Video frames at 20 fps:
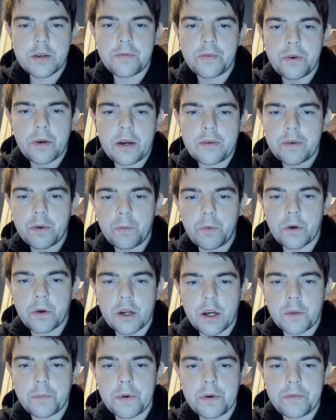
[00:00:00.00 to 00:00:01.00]
So if you're having a
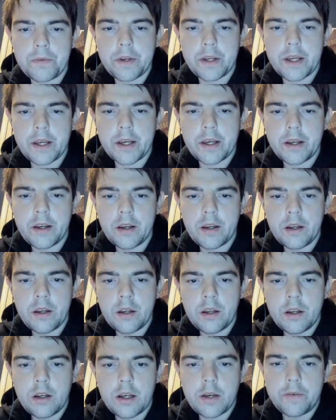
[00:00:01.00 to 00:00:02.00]
World Cup every year,
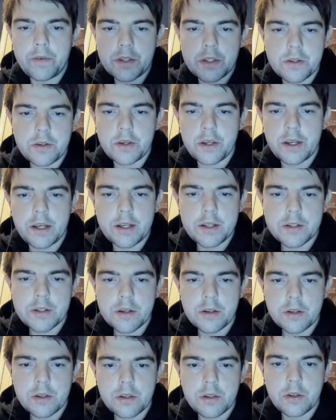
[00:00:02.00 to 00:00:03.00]
every 2
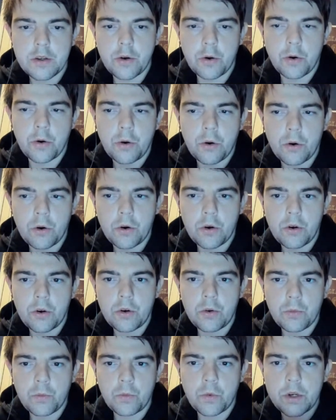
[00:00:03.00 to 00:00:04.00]
years, you're
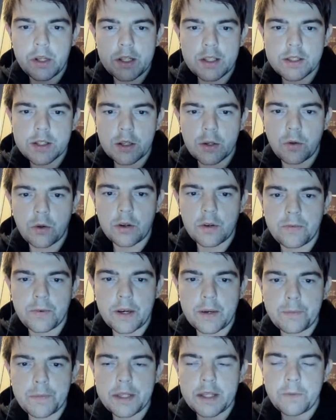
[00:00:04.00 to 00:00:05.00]
wanting to
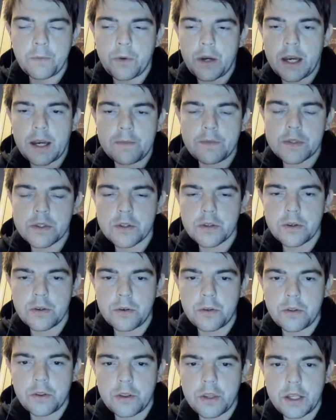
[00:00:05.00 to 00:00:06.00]
qualify. But then what happens to
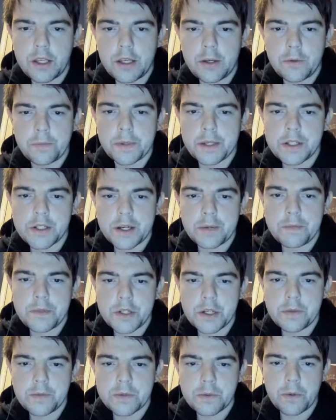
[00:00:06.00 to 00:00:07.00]
the European
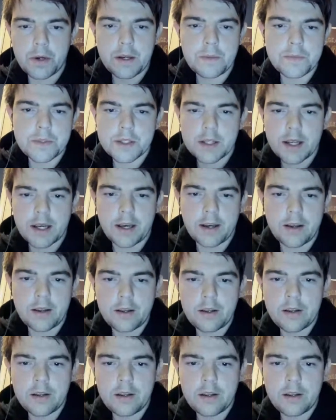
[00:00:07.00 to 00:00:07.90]
Championships? What happens to that?